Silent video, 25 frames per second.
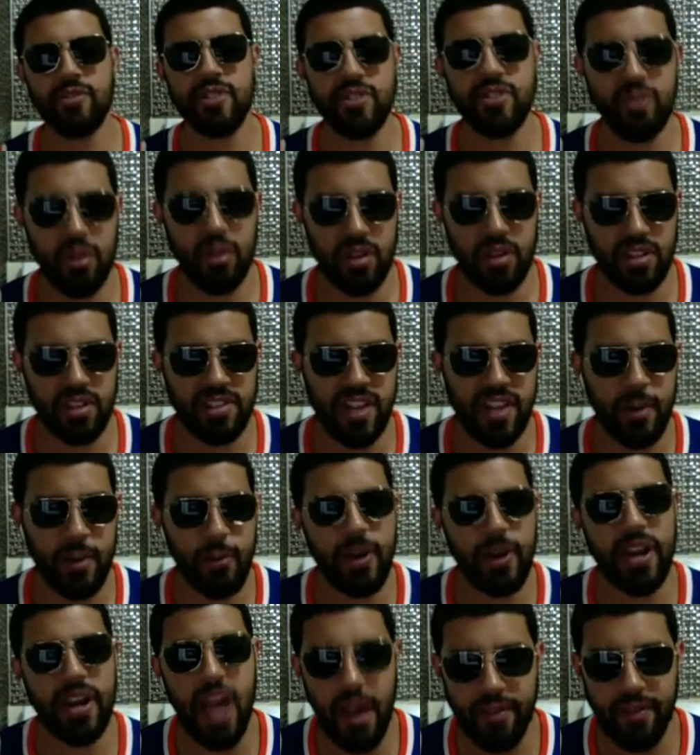So it looks like we're
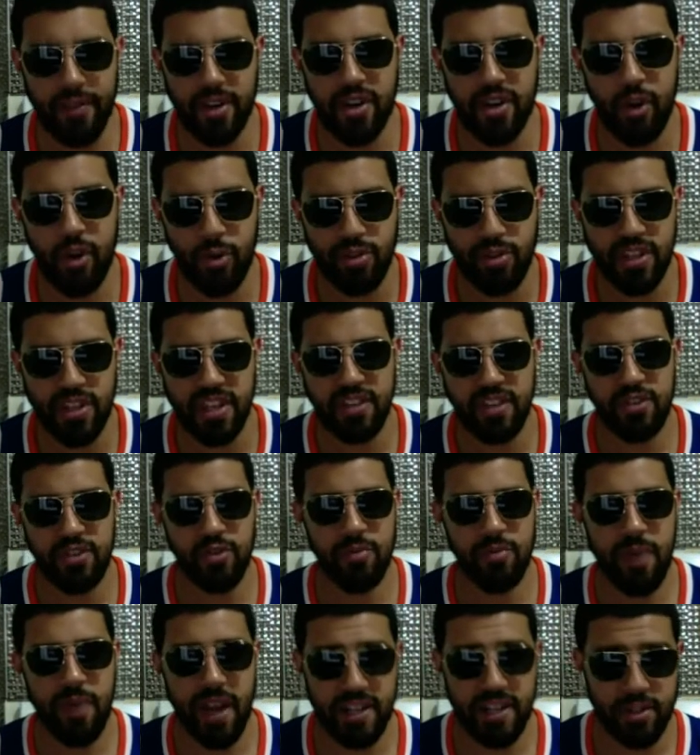gonna have a no D
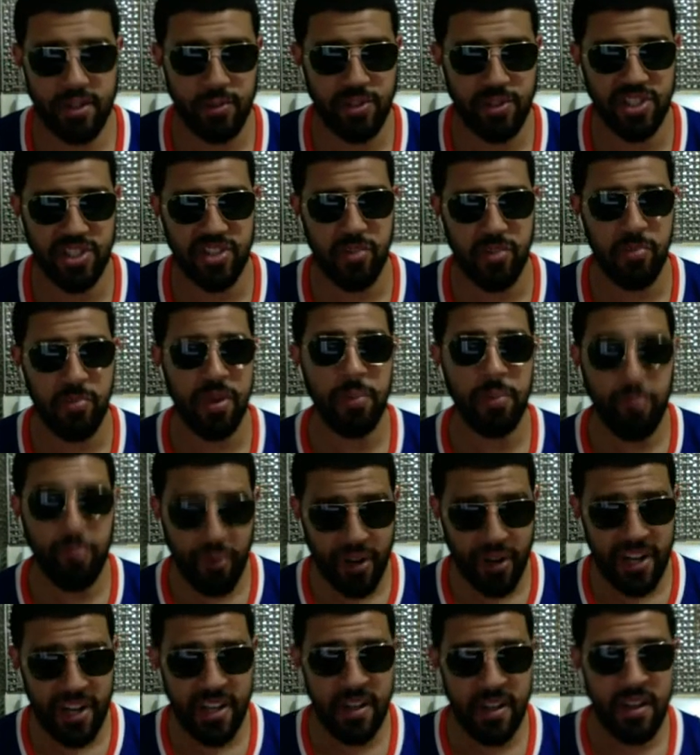Q match, which should be
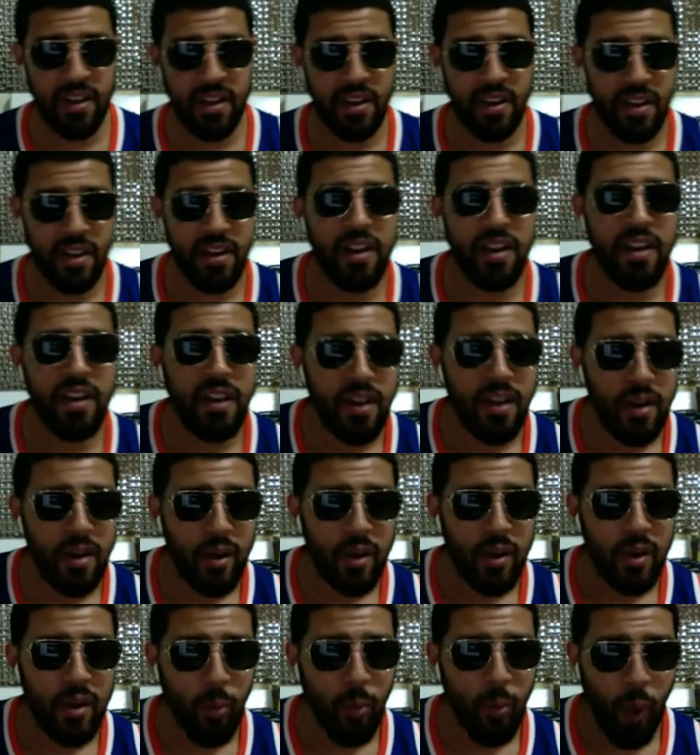pretty
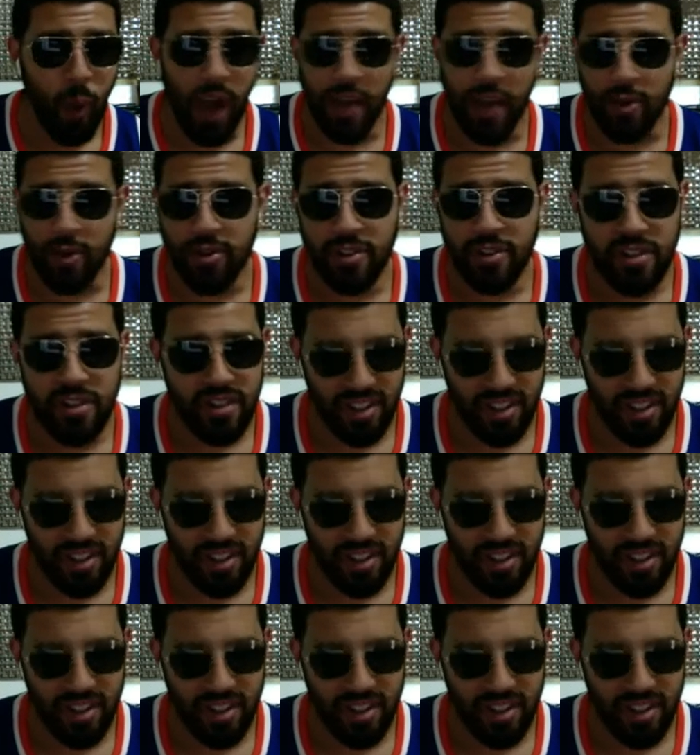wild.